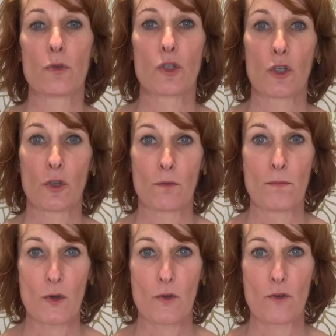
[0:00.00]
to
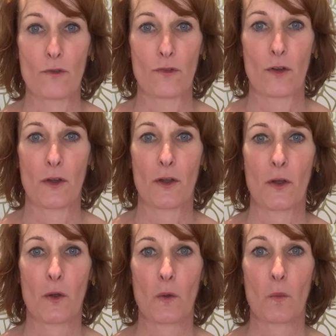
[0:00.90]
move
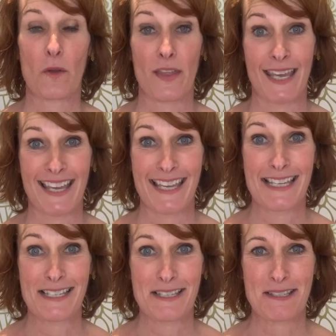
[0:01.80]
with ease.